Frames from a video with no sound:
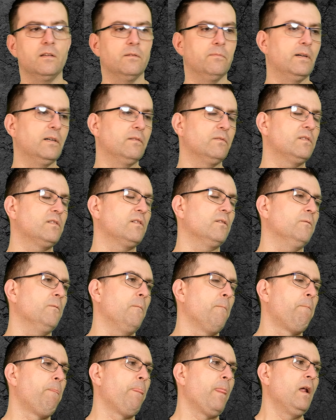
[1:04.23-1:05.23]
about.
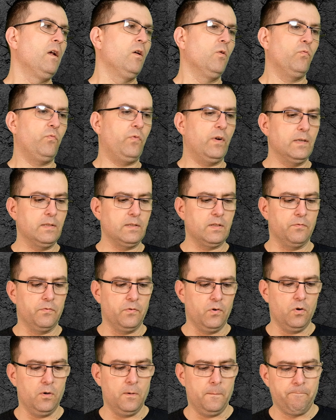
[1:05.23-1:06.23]
So first of
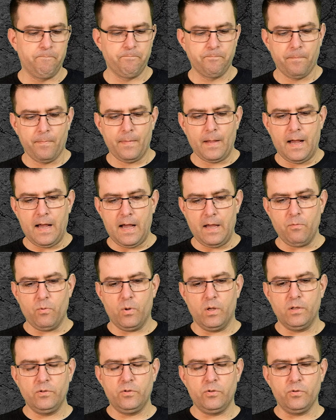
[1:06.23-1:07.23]
all, I
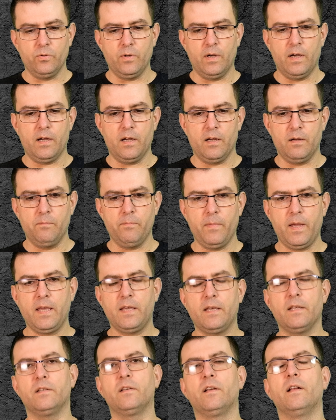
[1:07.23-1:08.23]
want to uh,
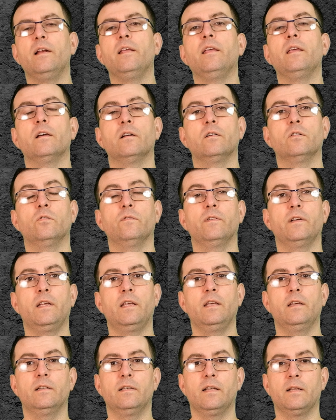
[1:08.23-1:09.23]
make it clear over
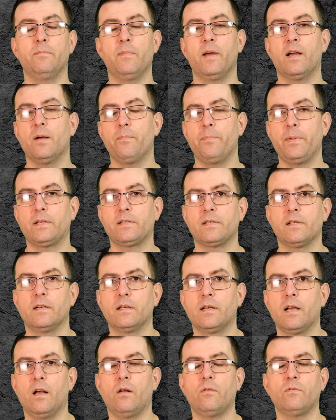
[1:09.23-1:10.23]
here that megapixel
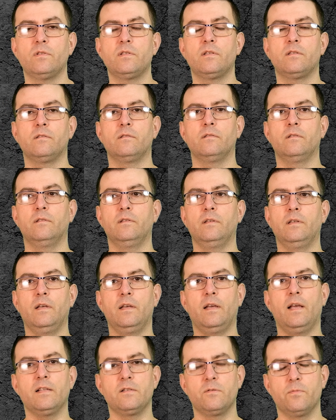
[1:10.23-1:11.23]
counts
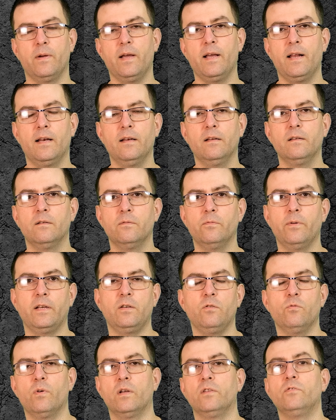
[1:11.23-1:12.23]
as well when
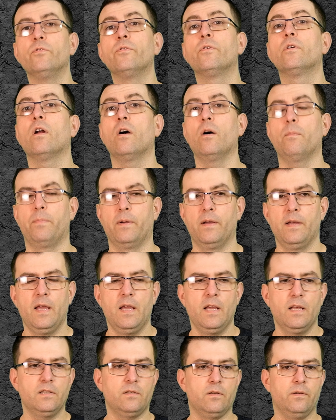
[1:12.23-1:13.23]
you want to crop.
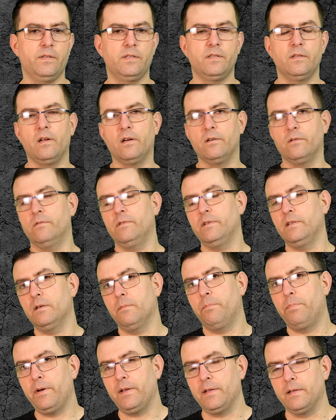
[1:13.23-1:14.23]
So it's not only the
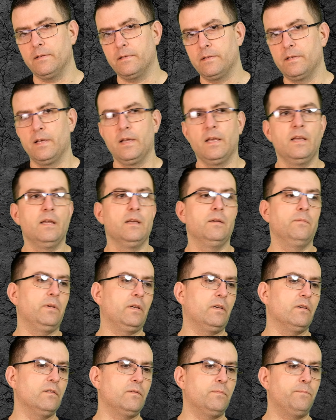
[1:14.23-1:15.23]
print
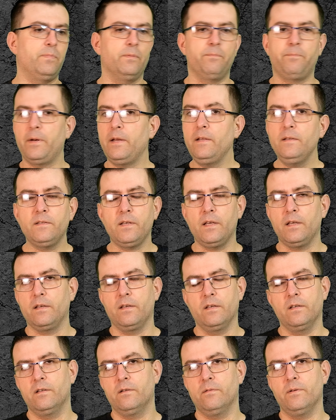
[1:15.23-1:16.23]
because printing,
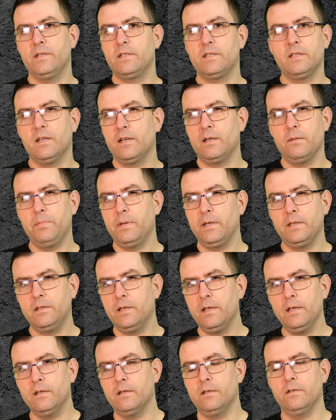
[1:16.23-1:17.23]
you know, it's not a big
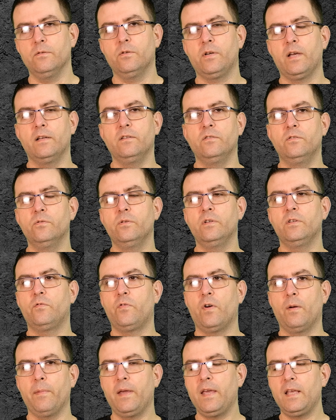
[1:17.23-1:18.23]
deal. You can do it
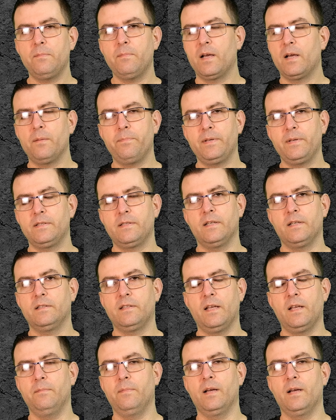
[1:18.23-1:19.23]
from 8 megapixel,
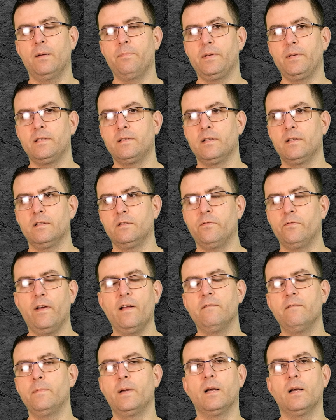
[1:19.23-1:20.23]
10 megapixel,
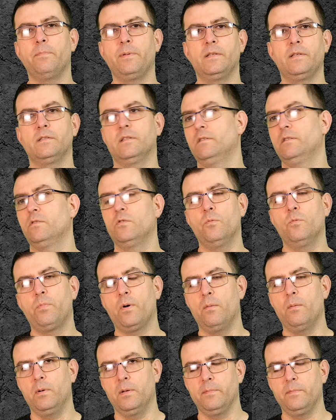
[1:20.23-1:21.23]
12 megapixel, no
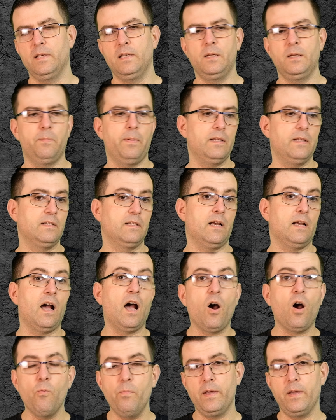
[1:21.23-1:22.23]
problem. It depends
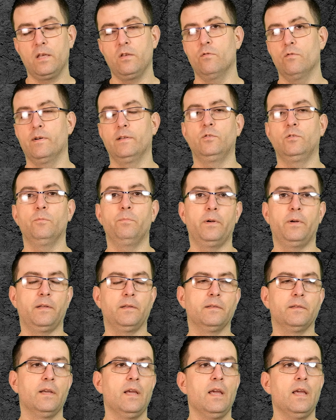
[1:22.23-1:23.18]
how big you want to print.